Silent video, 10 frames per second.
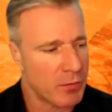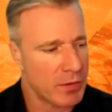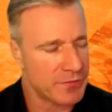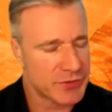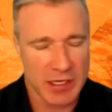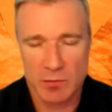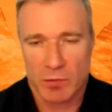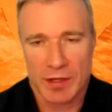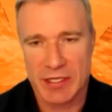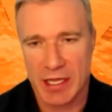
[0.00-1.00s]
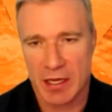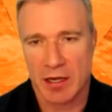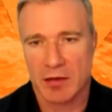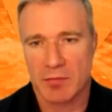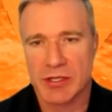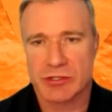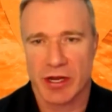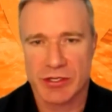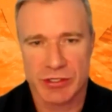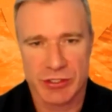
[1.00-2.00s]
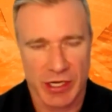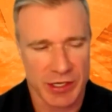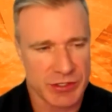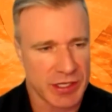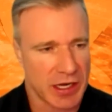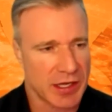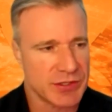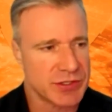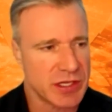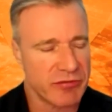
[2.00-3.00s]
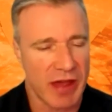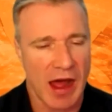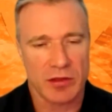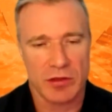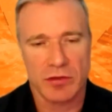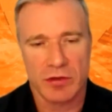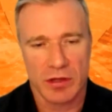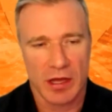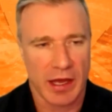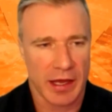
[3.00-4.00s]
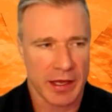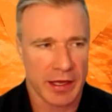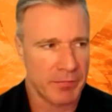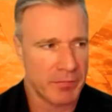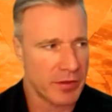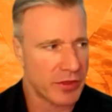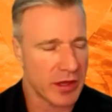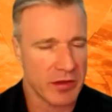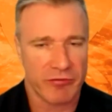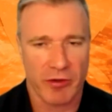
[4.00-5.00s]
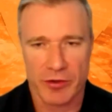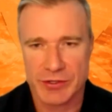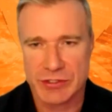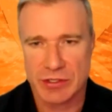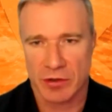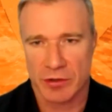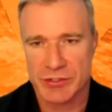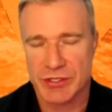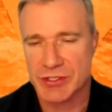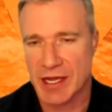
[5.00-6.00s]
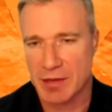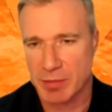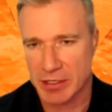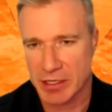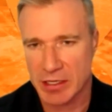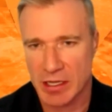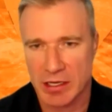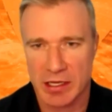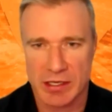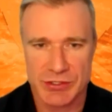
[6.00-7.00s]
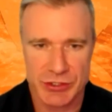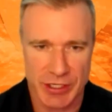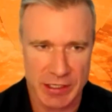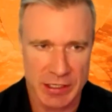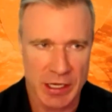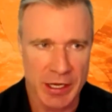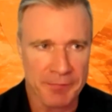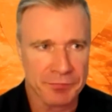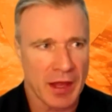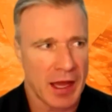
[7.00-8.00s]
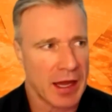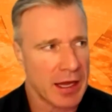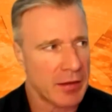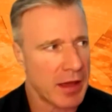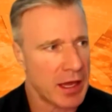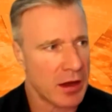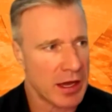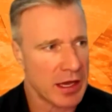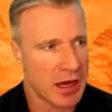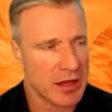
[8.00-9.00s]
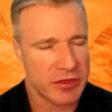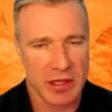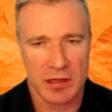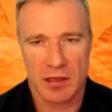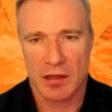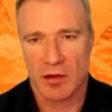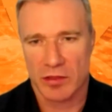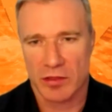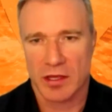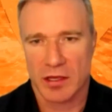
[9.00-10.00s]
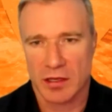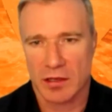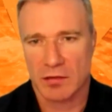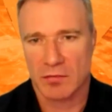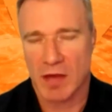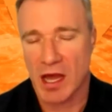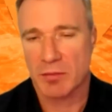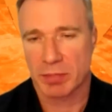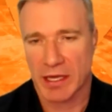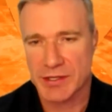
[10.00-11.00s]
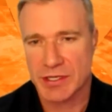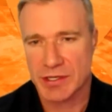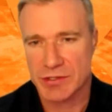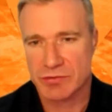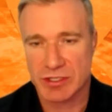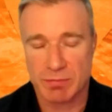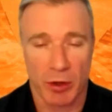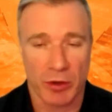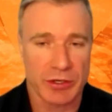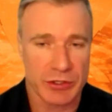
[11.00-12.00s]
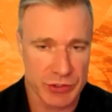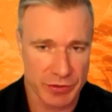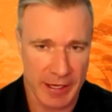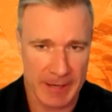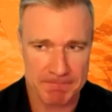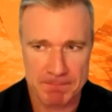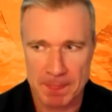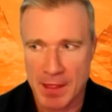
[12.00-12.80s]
We've seen once again an administration change that has devalued the focus on sustainability and ESG. And I think the marketplace has responded to that.